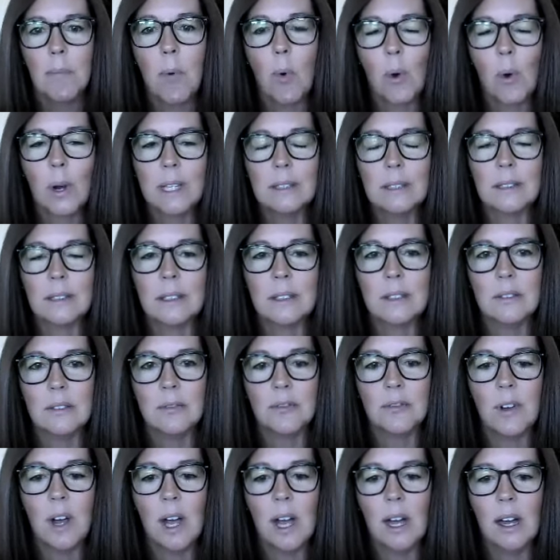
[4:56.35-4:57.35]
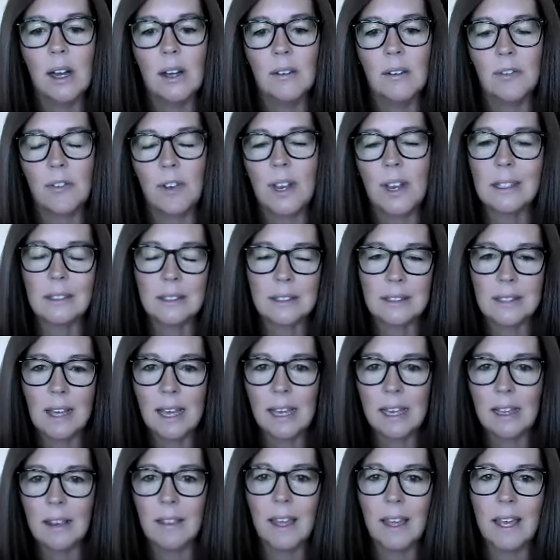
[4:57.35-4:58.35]
points of, of
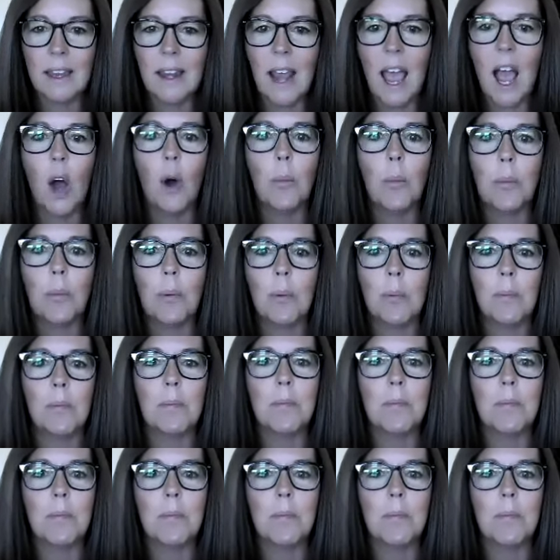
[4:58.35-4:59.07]
insight that help